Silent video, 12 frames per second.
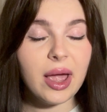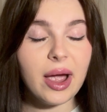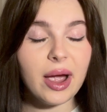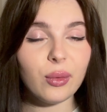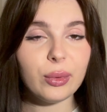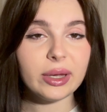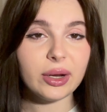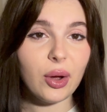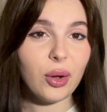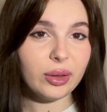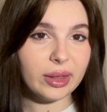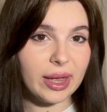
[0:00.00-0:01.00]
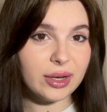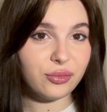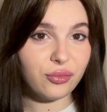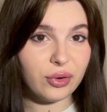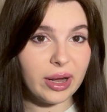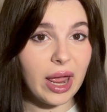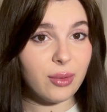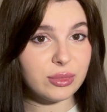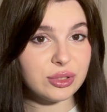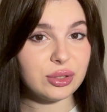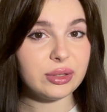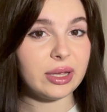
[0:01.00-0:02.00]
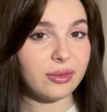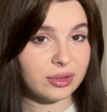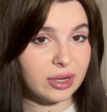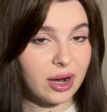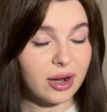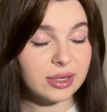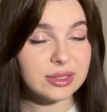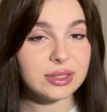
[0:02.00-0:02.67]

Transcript: how we can all get free Amazon gift cards.